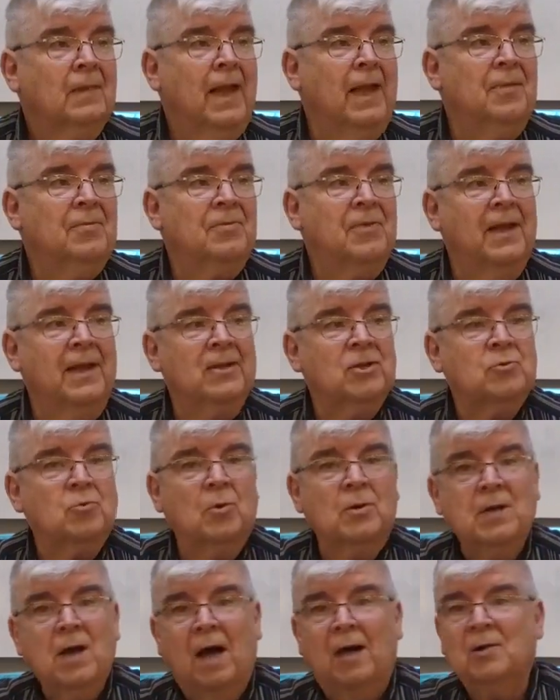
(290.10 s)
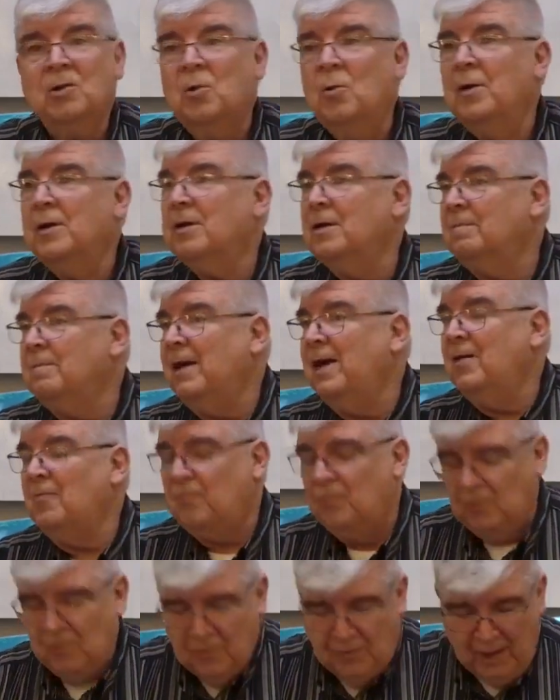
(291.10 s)
And things were not going to be
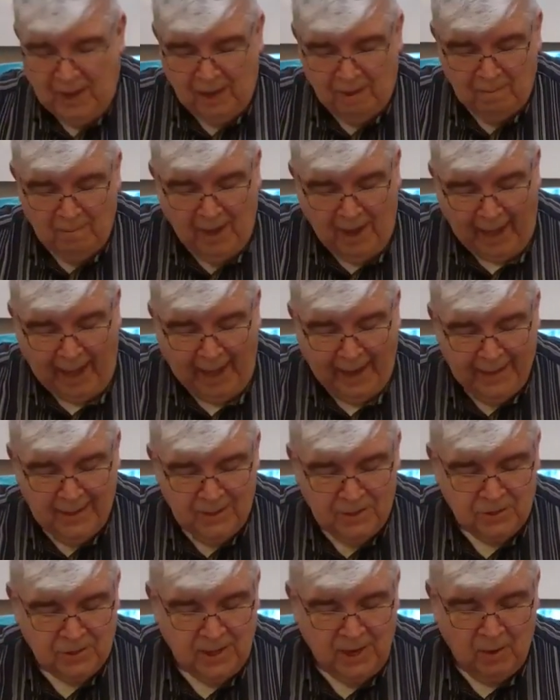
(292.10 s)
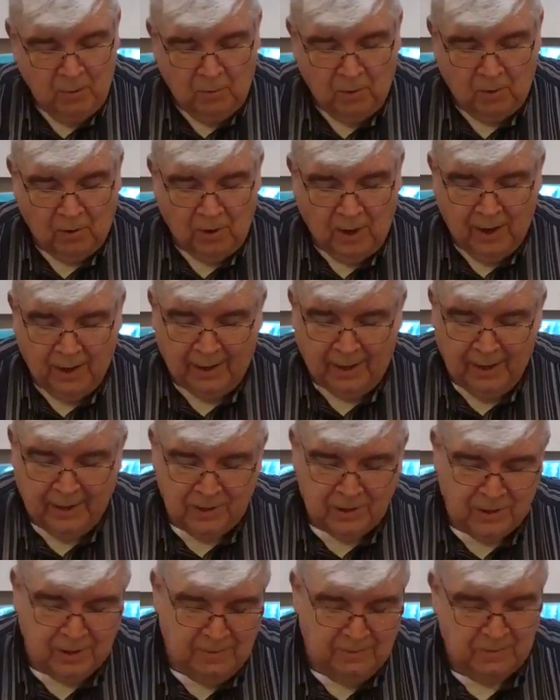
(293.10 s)
for them as they were
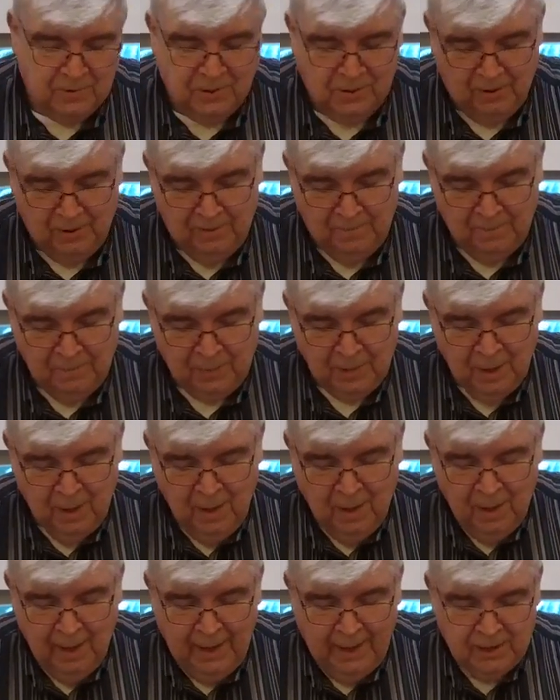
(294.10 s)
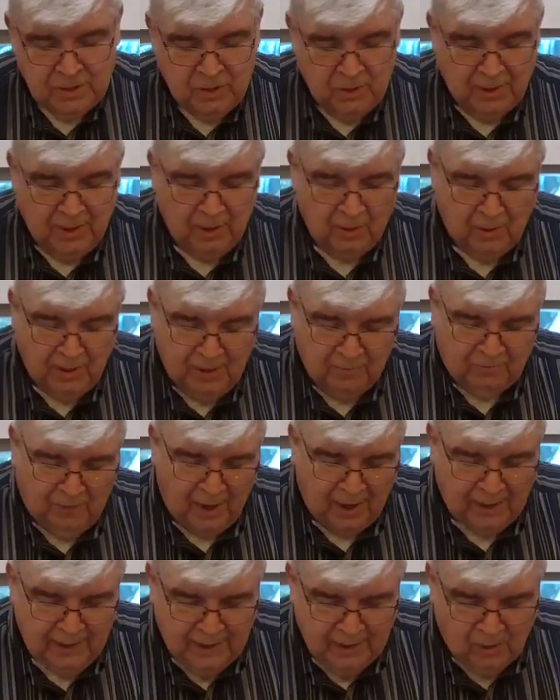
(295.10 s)
accustomed to. And so then, and
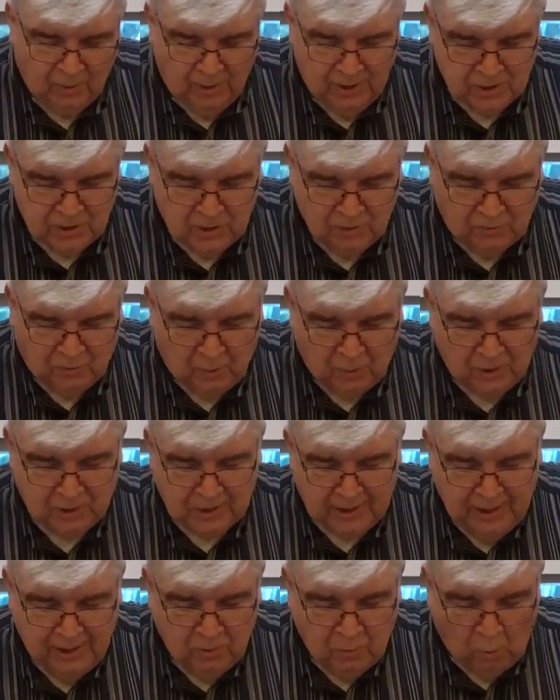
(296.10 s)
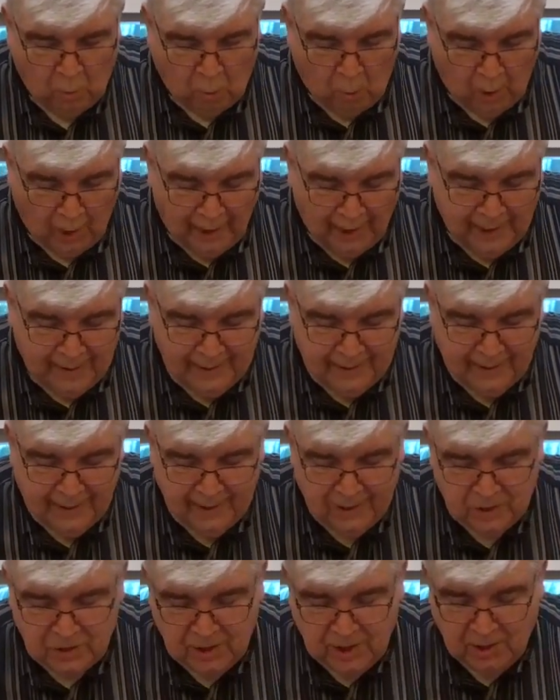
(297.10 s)
finally, in question 14, why did
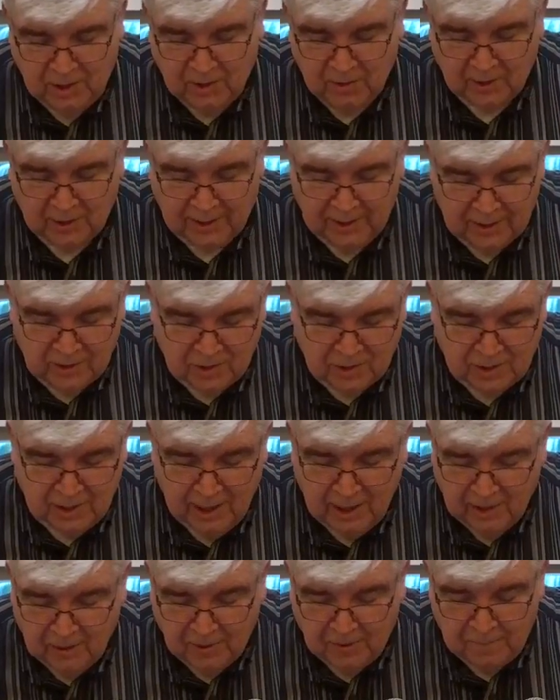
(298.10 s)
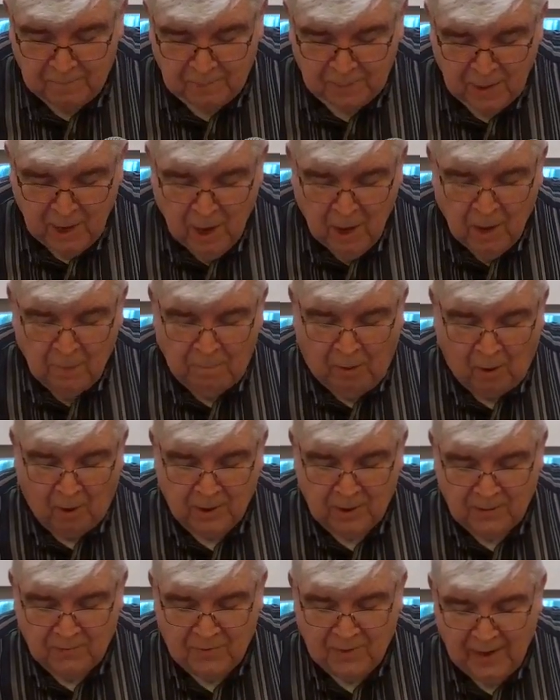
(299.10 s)
Ezekiel conceal
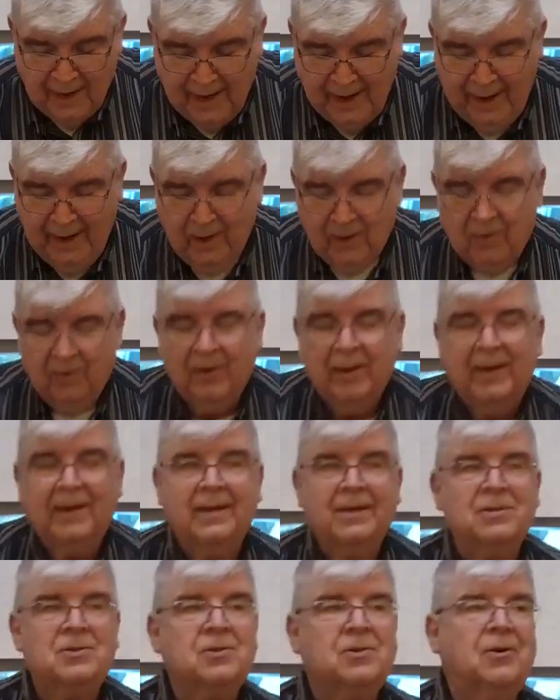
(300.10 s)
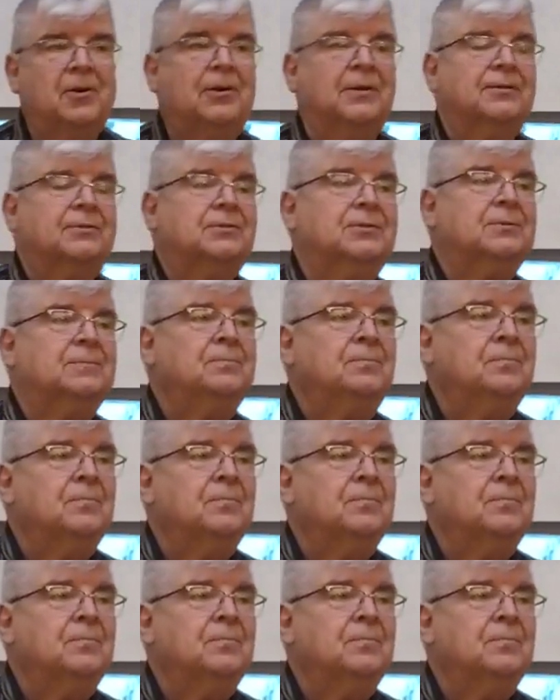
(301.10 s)
part of the hair in his skirts?